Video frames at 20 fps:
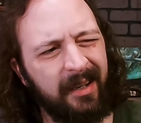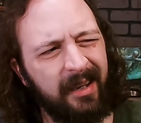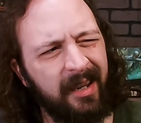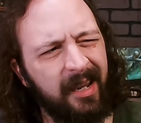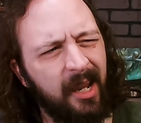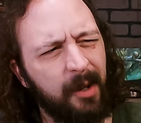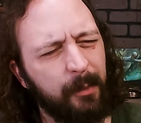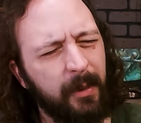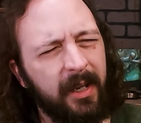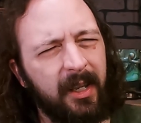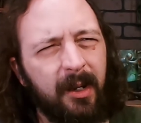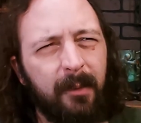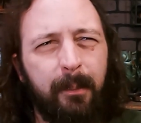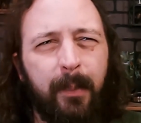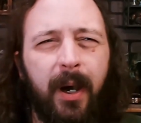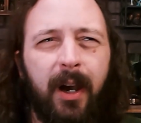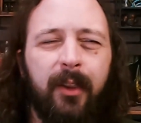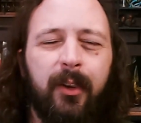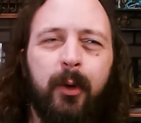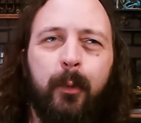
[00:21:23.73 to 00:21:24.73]
am I going to
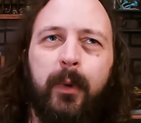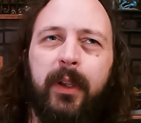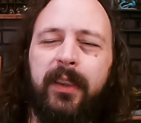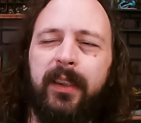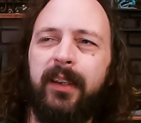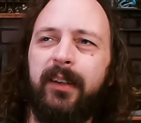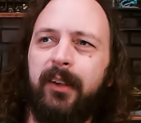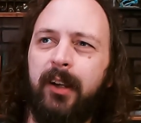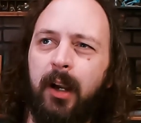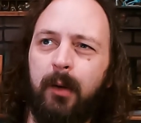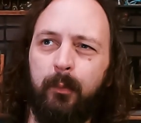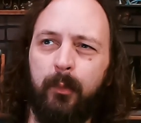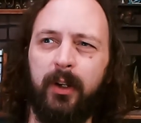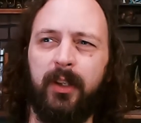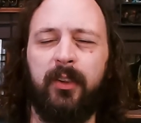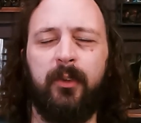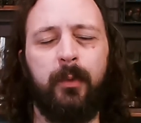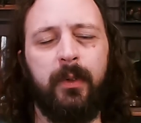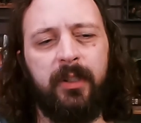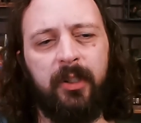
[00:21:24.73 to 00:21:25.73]
bother with
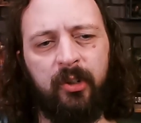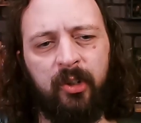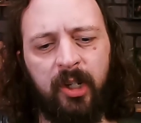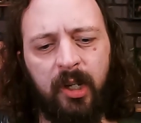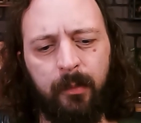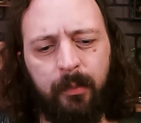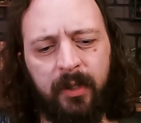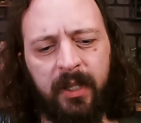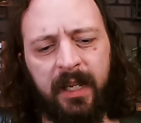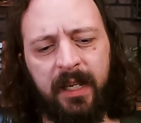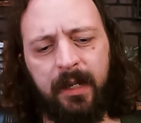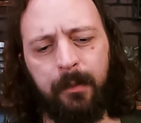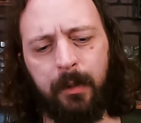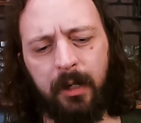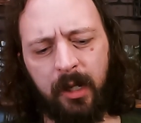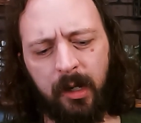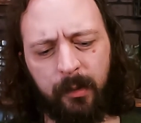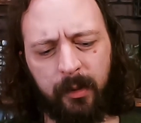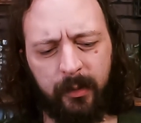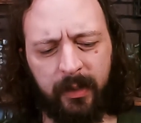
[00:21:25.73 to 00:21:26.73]
encumbrance with the ship? Like, am I
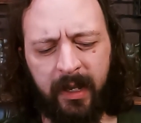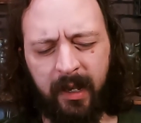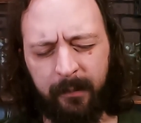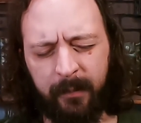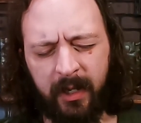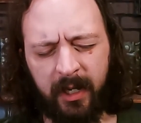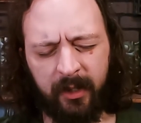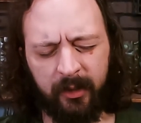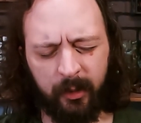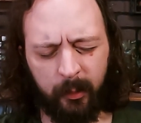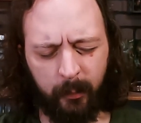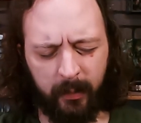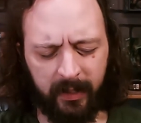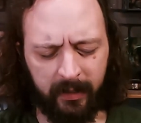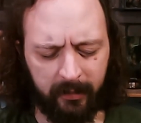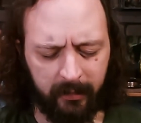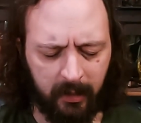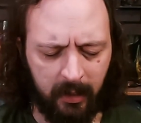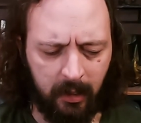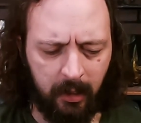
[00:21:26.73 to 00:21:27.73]
going to bother
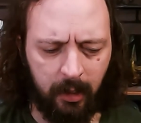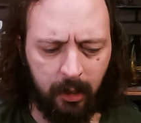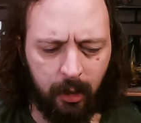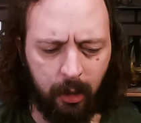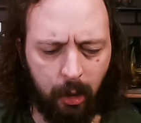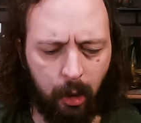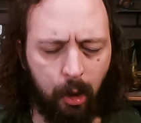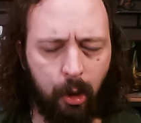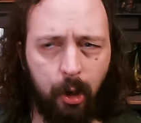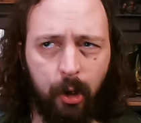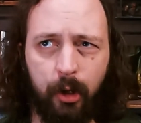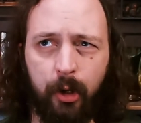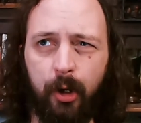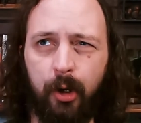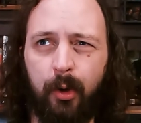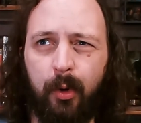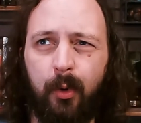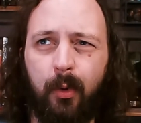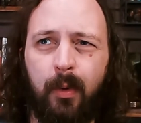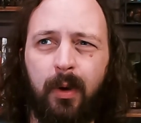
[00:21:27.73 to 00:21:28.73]
with
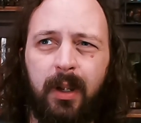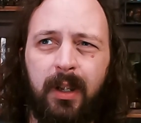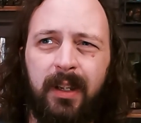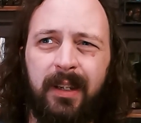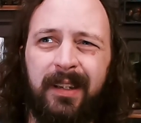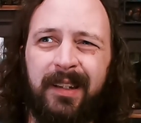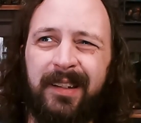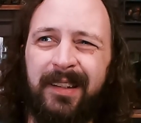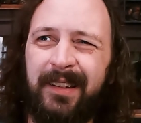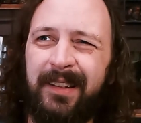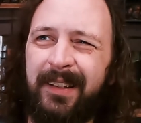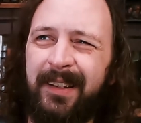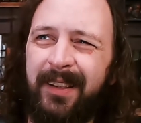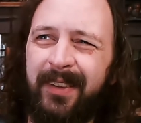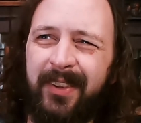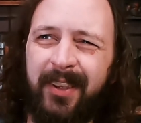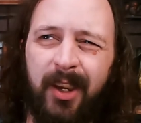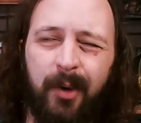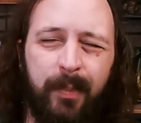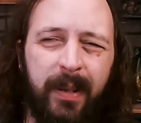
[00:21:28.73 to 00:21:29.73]
cargo? Is
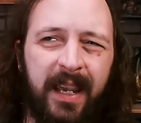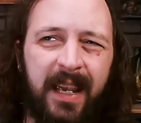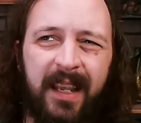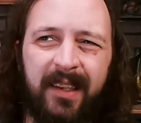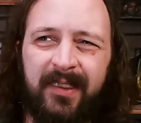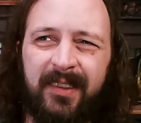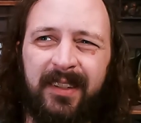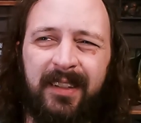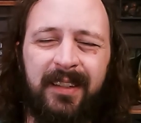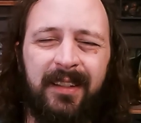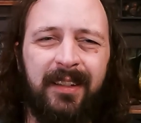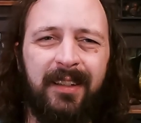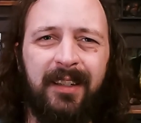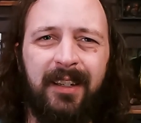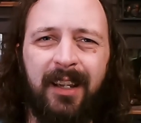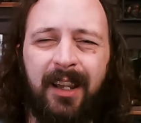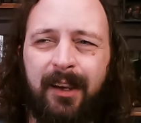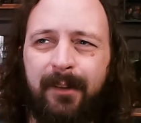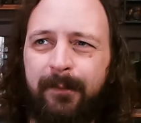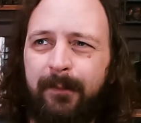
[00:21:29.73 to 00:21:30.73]
the
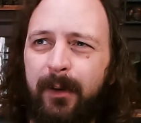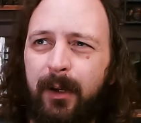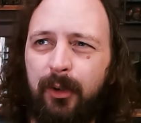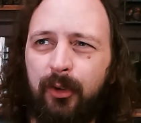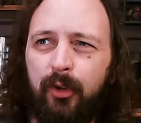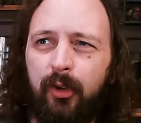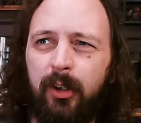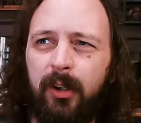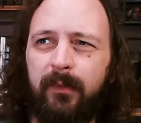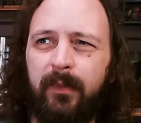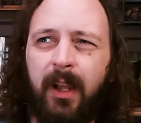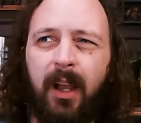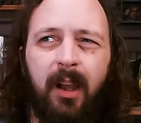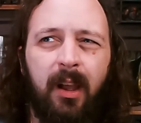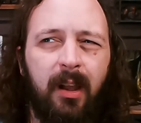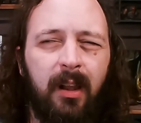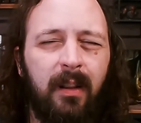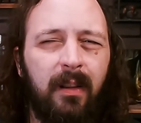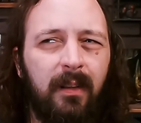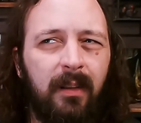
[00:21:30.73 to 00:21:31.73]
capacity a function of
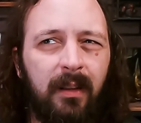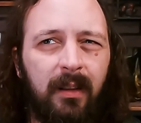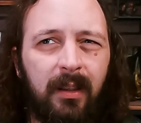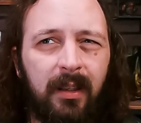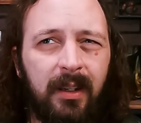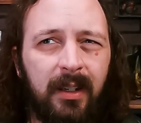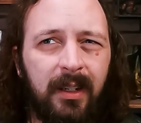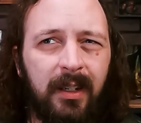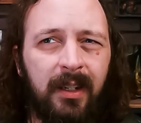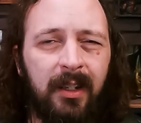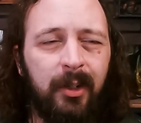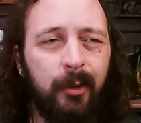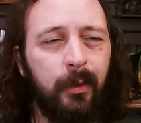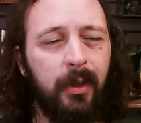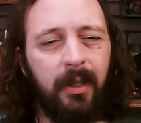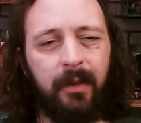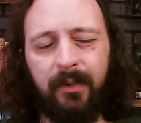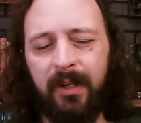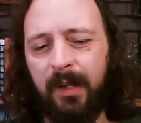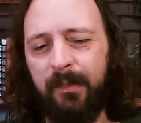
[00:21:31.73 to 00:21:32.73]
hull? We
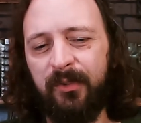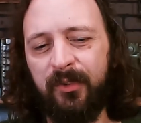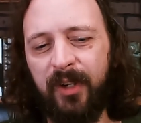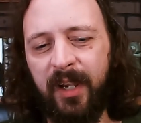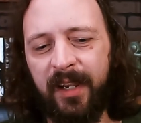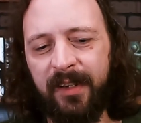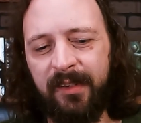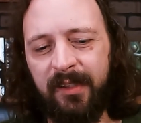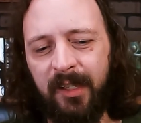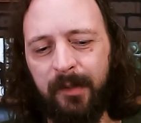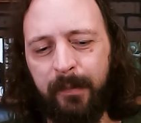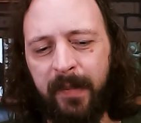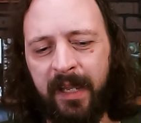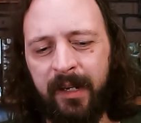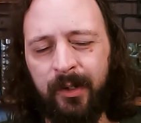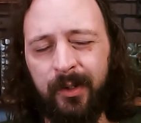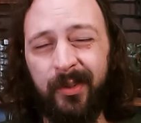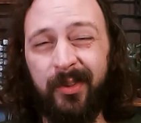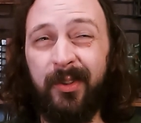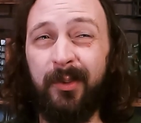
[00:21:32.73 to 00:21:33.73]
leave it abstract till it
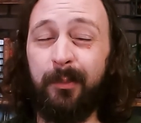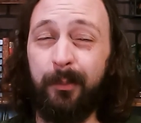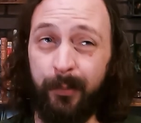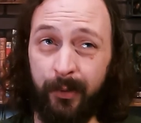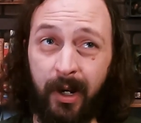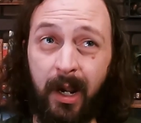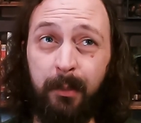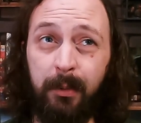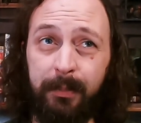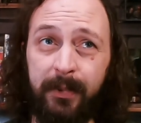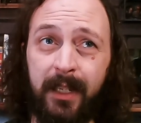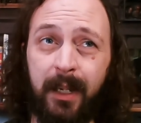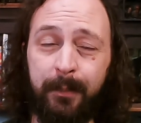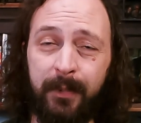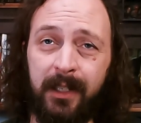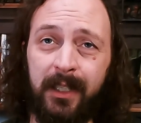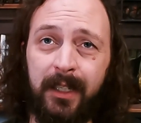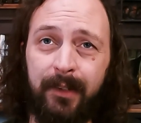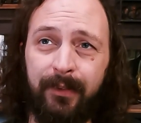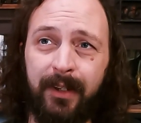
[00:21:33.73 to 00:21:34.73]
matters? Probably I'm
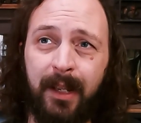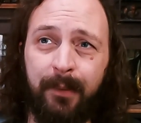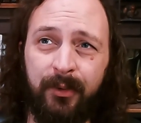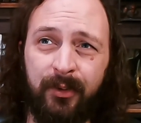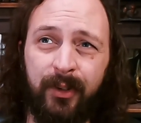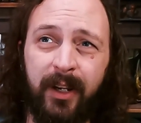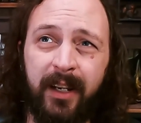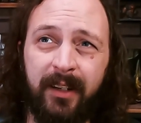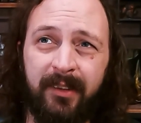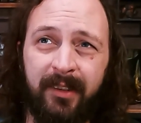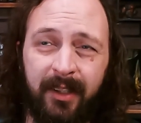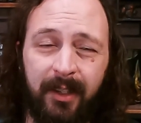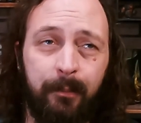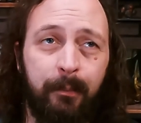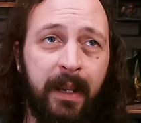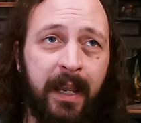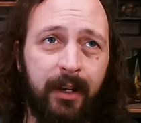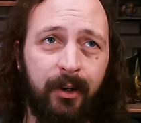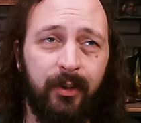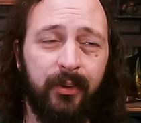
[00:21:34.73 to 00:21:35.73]
going to leave it abstract till it
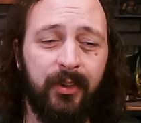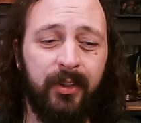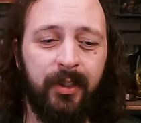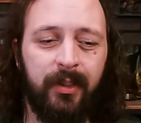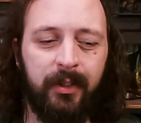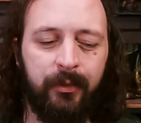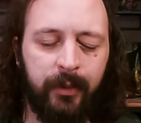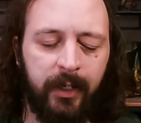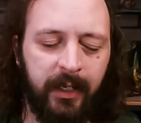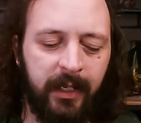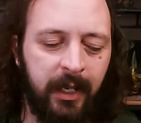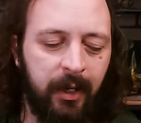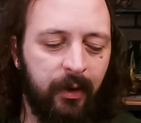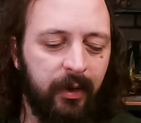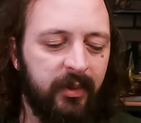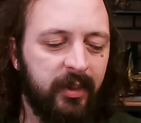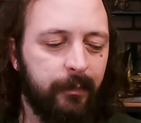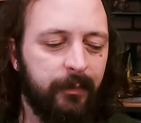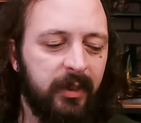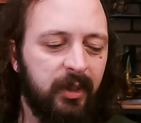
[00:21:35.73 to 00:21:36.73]
matters. Until they try to carry
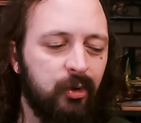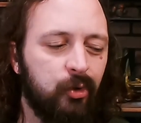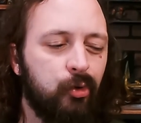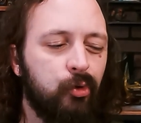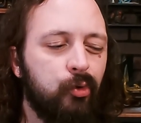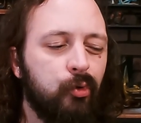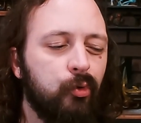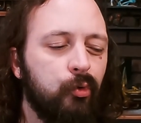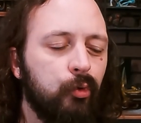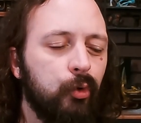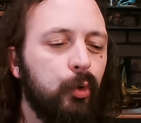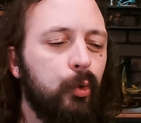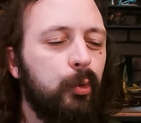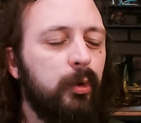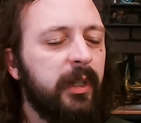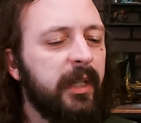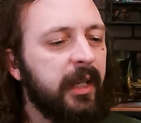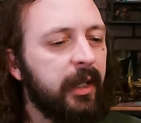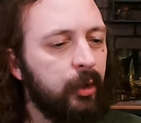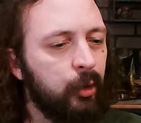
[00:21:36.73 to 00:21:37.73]
something
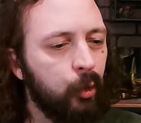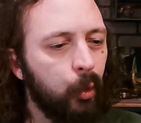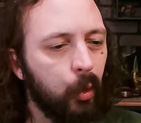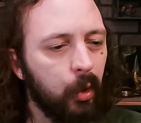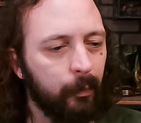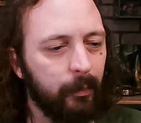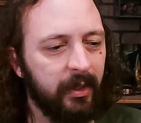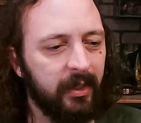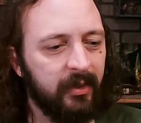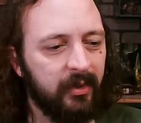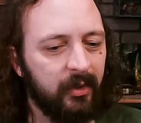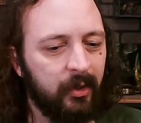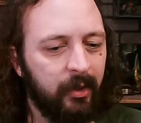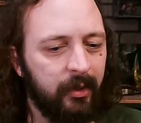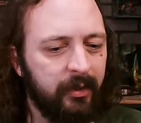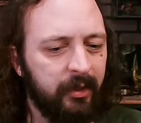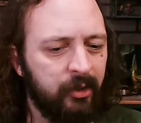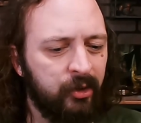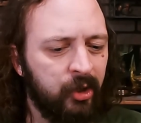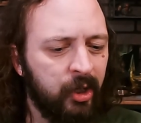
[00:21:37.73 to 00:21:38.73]
truly enormous
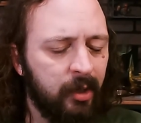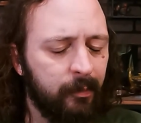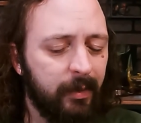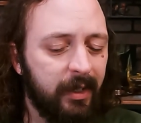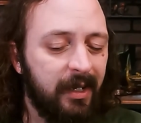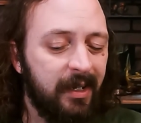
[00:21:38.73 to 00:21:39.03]
on the ship,